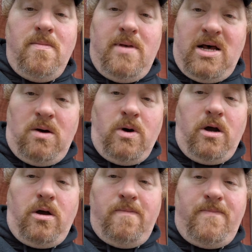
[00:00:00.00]
That'll
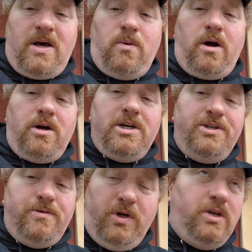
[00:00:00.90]
work,
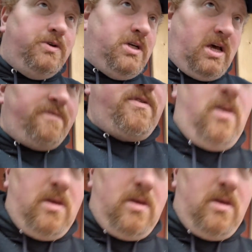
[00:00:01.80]
Chris. You can use a knife.